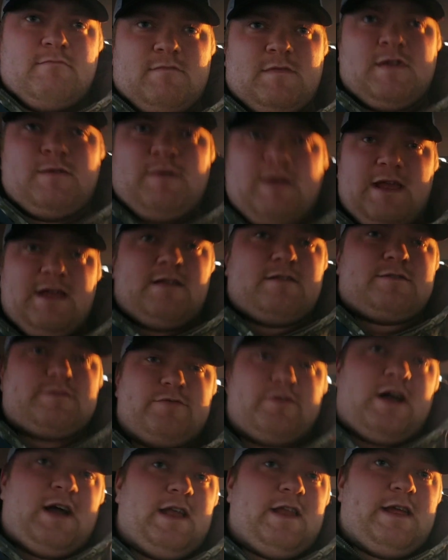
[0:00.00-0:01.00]
To me,
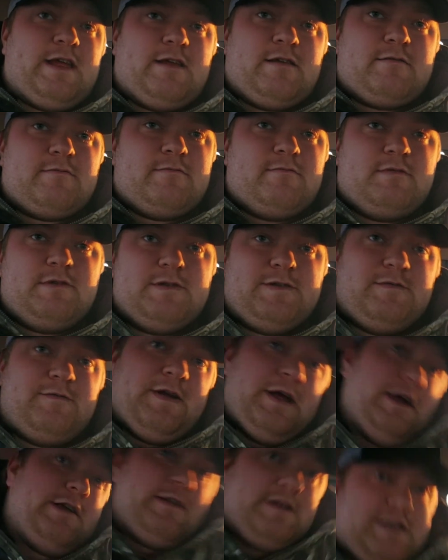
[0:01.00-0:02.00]
it's riding
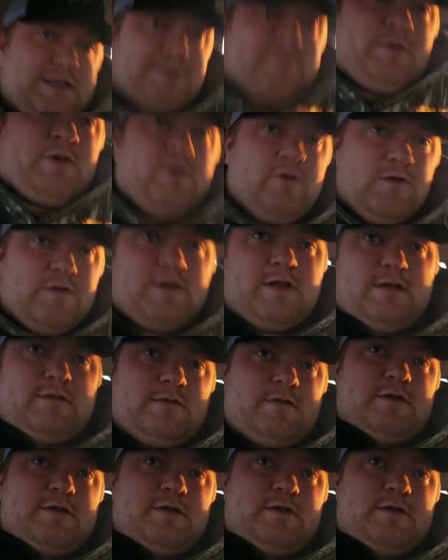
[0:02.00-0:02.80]
fairly smooth.